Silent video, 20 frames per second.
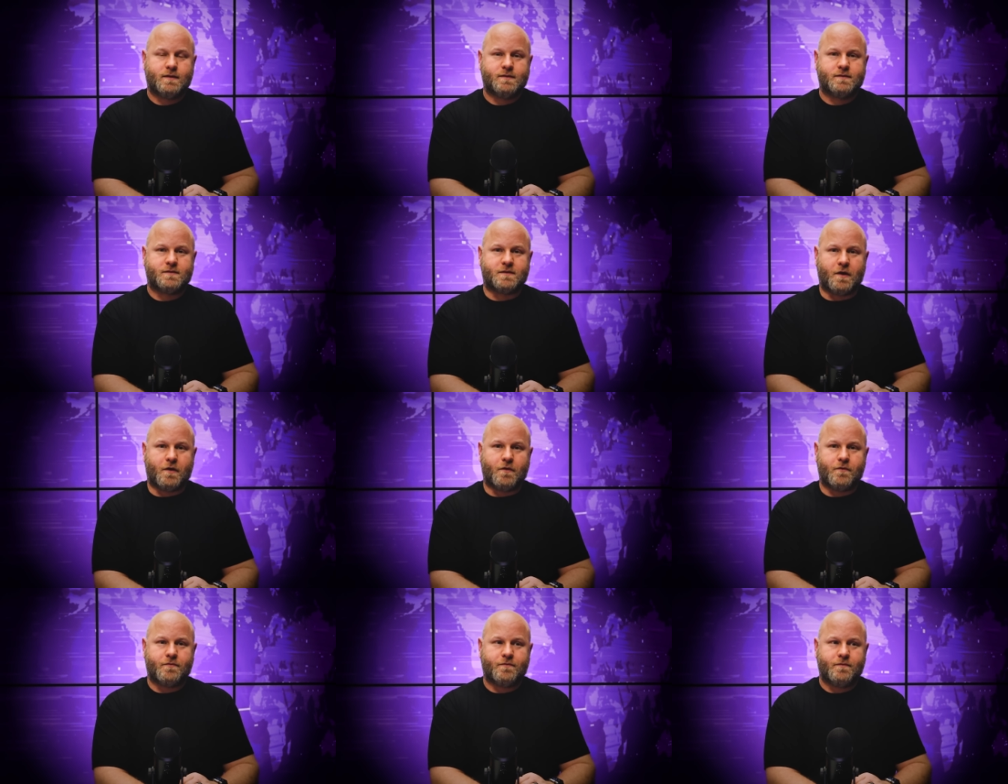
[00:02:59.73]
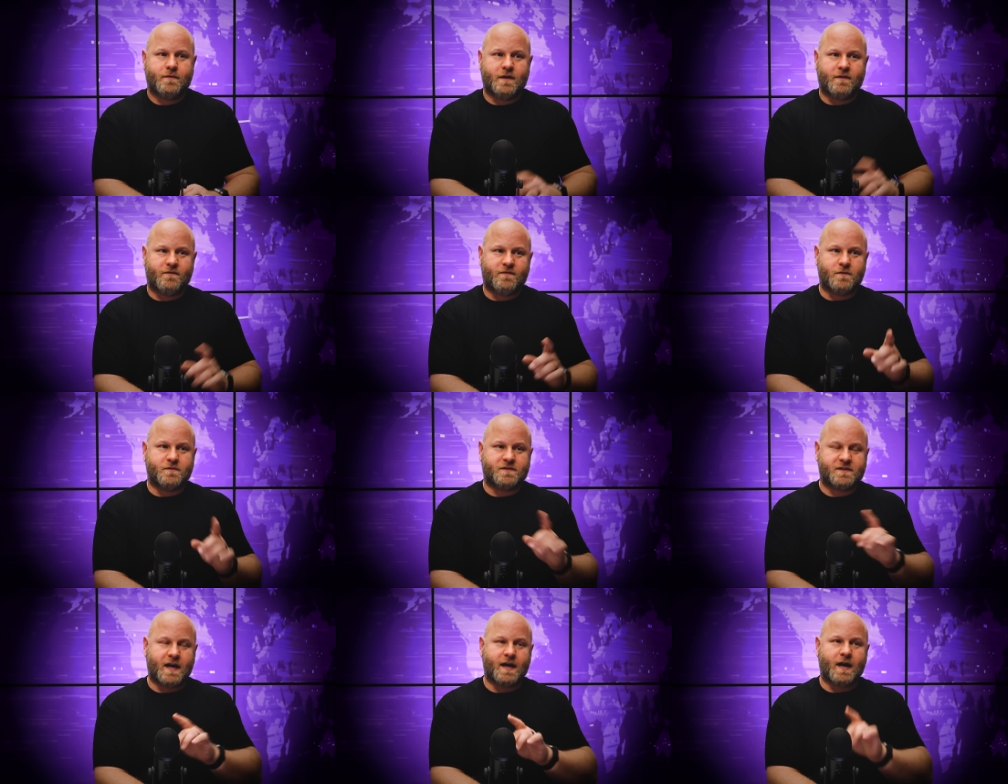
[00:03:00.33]
So if
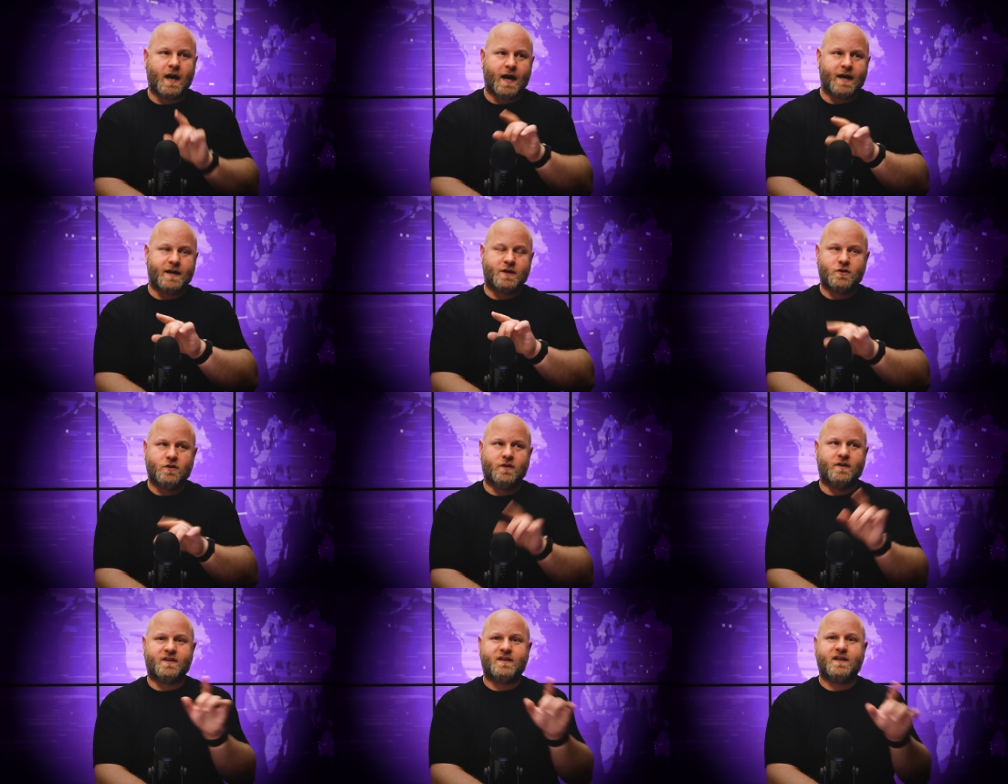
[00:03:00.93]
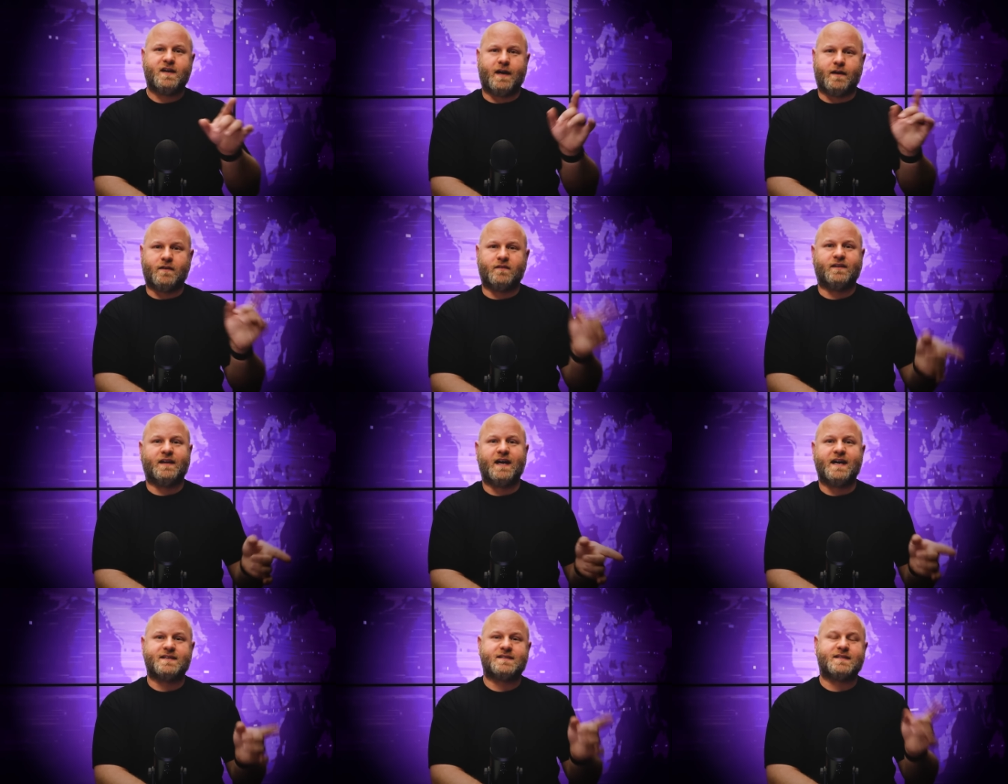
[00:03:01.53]
you say I could care
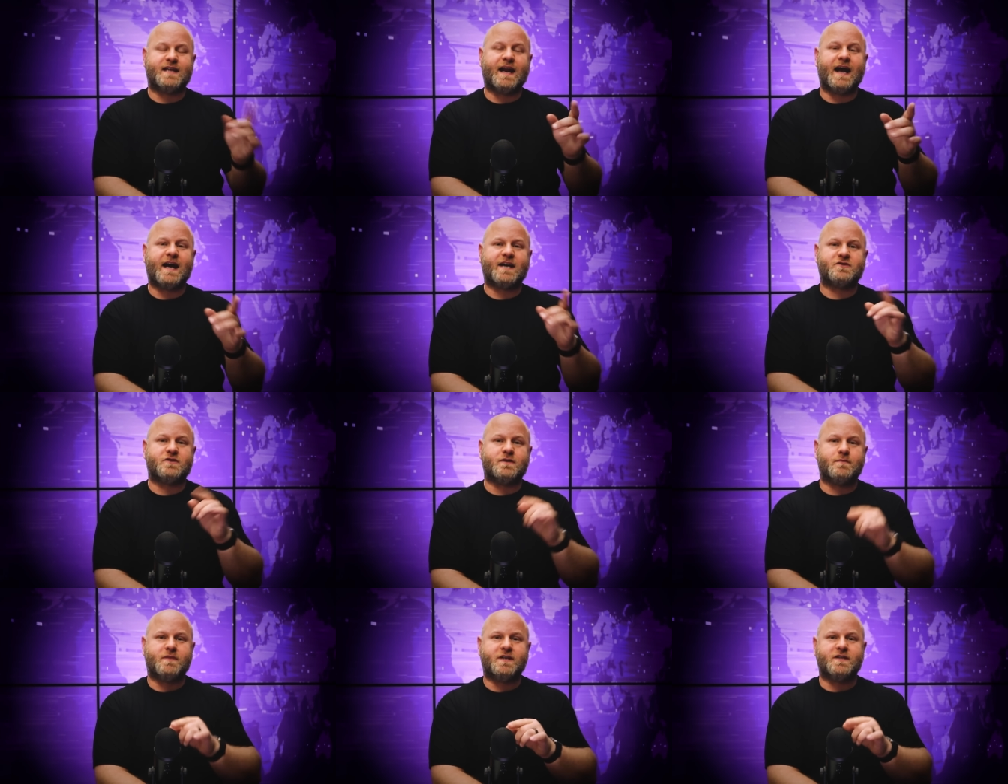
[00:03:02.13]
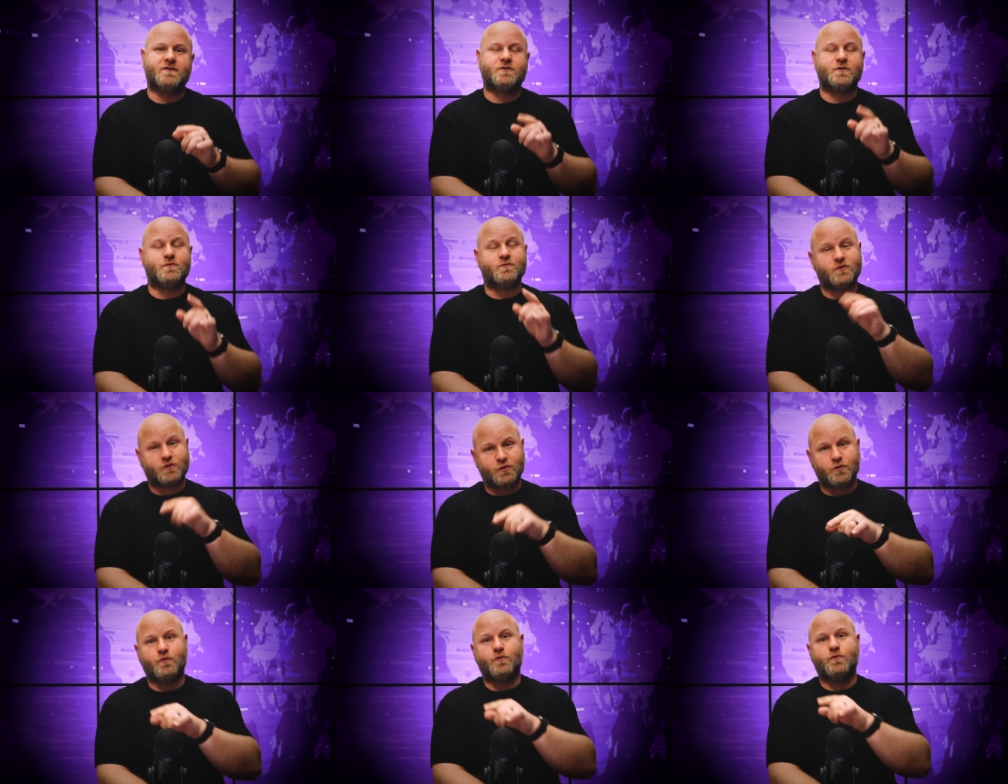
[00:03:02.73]
less, that actually means you
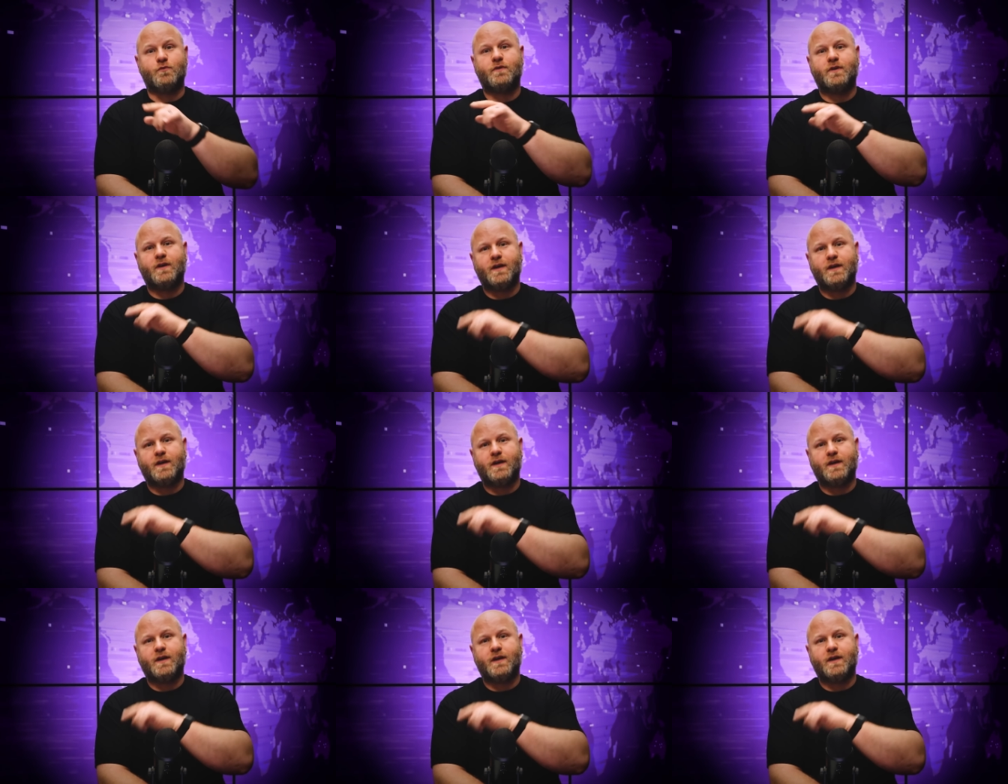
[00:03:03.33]
do